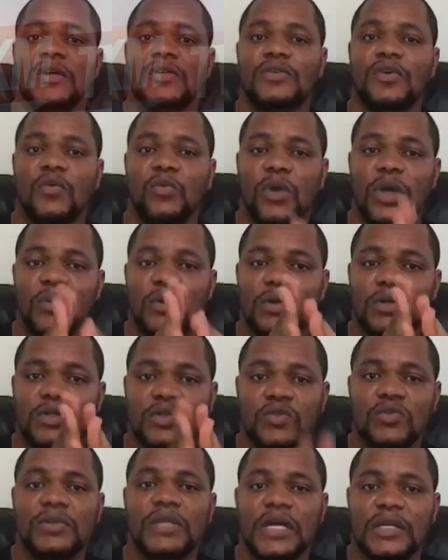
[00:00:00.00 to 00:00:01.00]
So we will
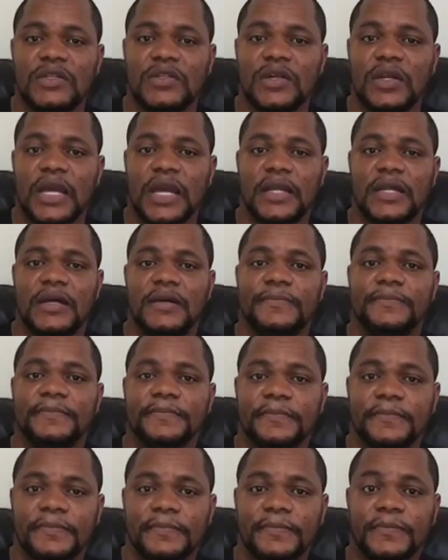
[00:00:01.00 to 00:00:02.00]
do this together,
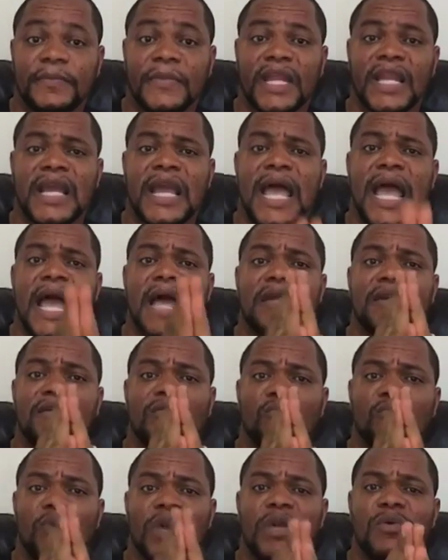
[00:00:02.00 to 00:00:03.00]

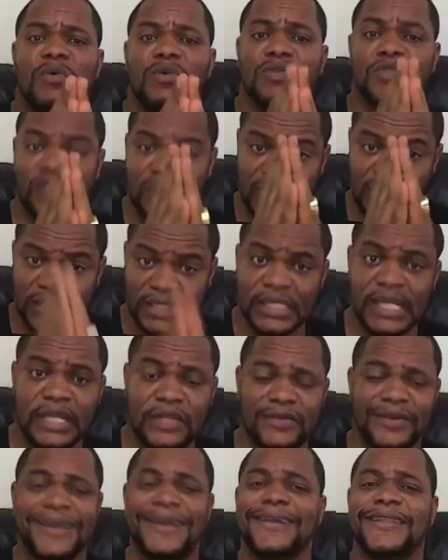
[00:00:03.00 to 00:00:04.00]
and we will succeed
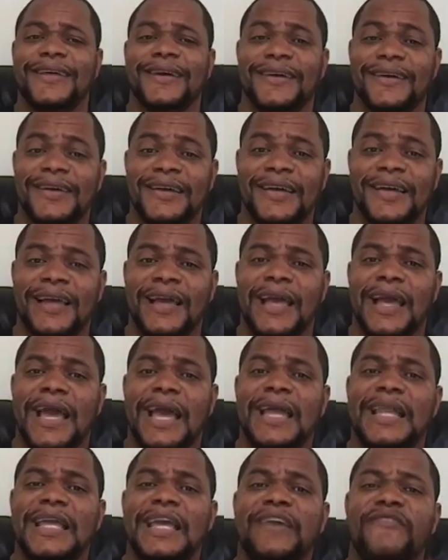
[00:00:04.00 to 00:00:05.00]
together.
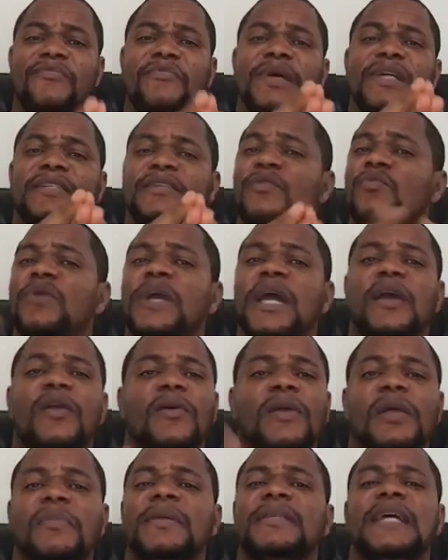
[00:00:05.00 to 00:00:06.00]
And if Mr. Weah, look,
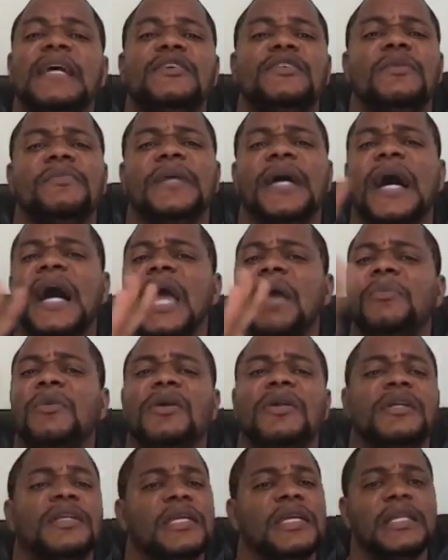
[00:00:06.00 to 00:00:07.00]
let me tell you something. I am not
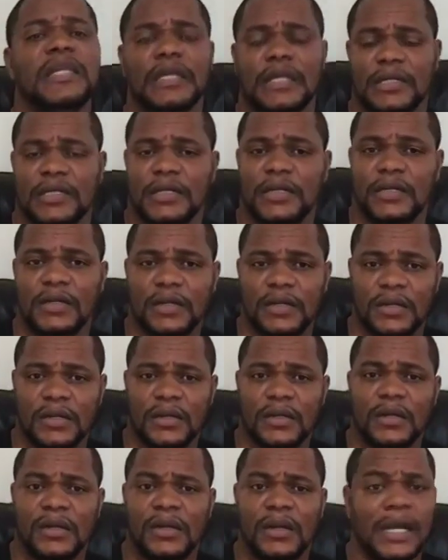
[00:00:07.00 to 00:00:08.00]
an idiot.
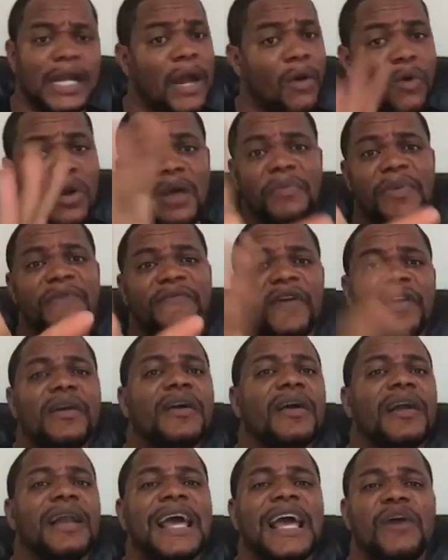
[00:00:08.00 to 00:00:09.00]
And I want to be very
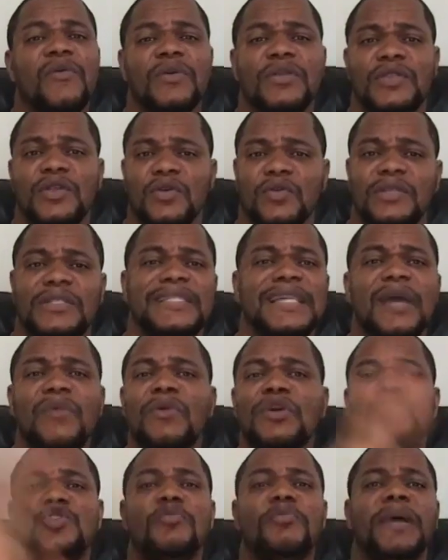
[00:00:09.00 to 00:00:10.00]
clear with you. Say
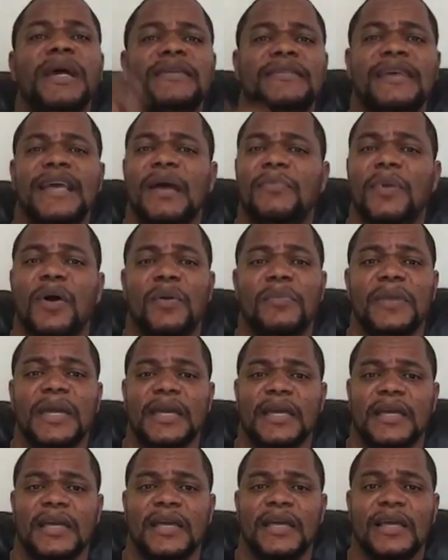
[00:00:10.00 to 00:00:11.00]
what you may say about
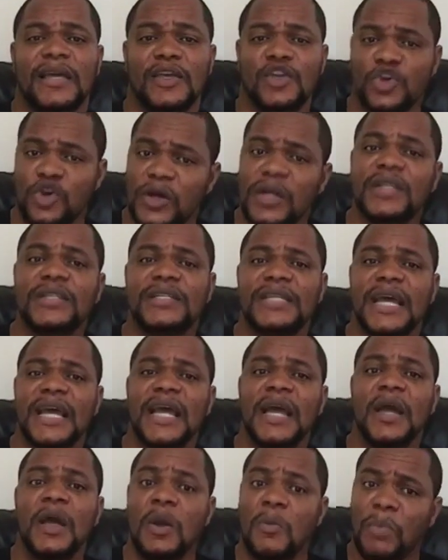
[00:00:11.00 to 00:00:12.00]
me. You
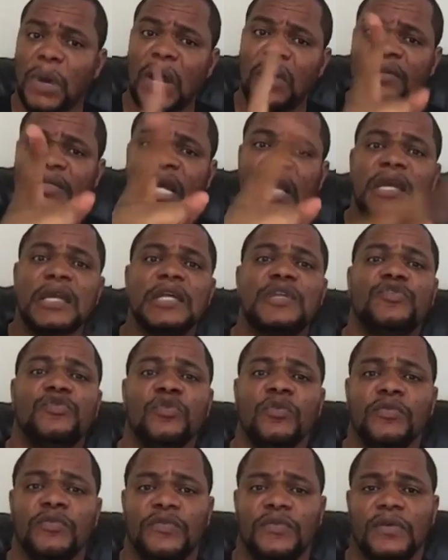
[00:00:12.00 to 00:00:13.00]
understand? But I'll tell you the
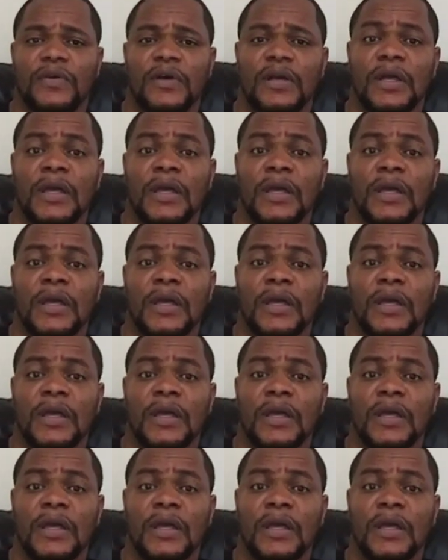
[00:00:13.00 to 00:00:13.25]
truth.